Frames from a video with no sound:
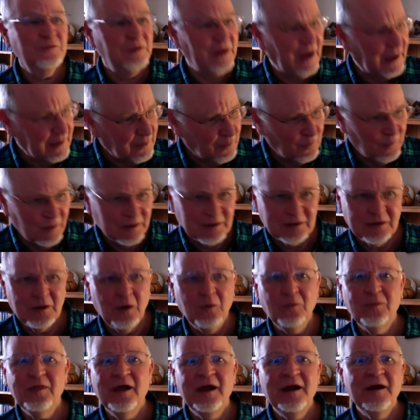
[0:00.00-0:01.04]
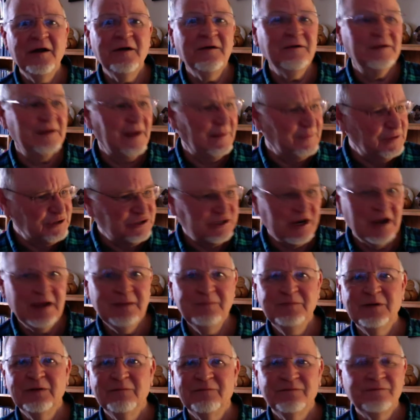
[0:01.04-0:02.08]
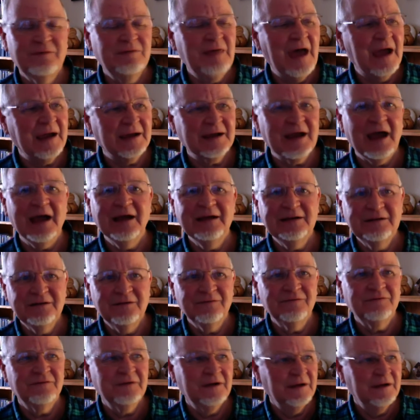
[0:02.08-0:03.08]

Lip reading: and I don't want to go there, and I'm ashamed of that kind of